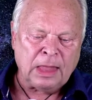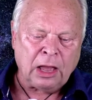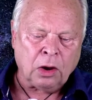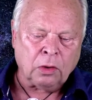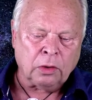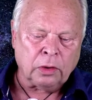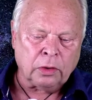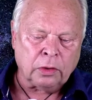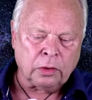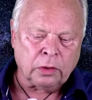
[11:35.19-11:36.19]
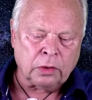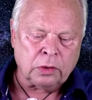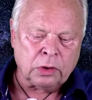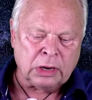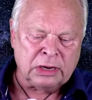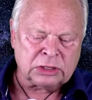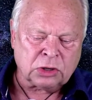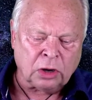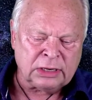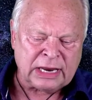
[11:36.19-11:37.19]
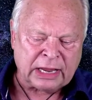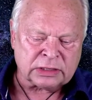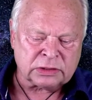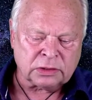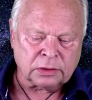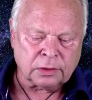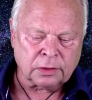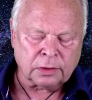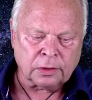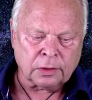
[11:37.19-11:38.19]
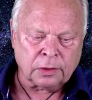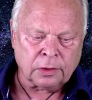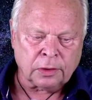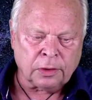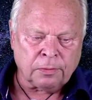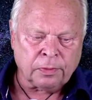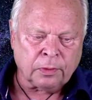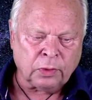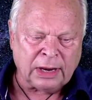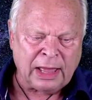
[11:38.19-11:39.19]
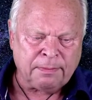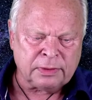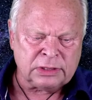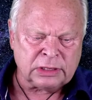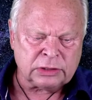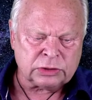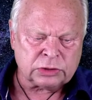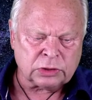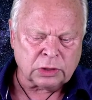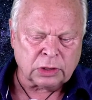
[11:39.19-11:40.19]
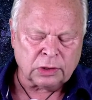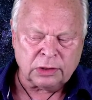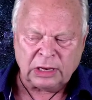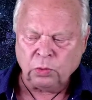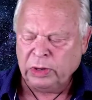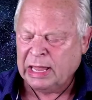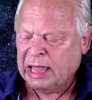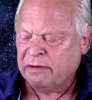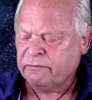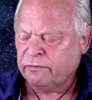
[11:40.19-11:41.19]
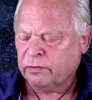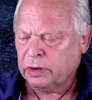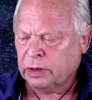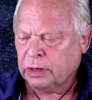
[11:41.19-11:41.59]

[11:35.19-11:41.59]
Now, in this context, what happens is that we have,